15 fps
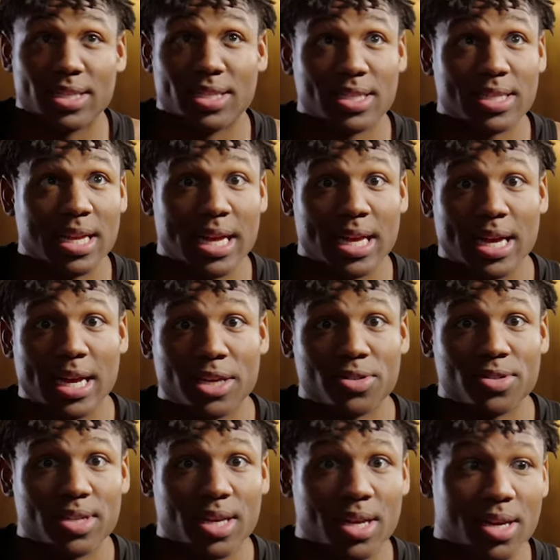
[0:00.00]
just like how you
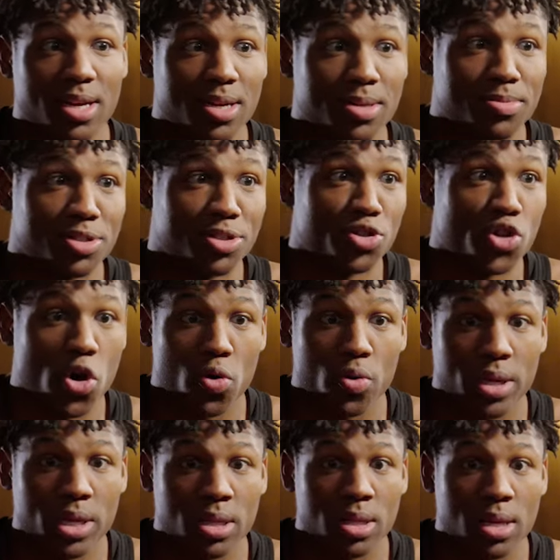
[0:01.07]
said, um, just
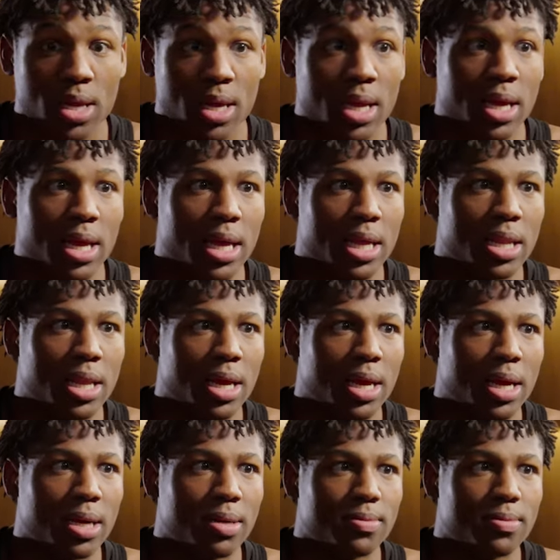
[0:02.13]
knowing and uh,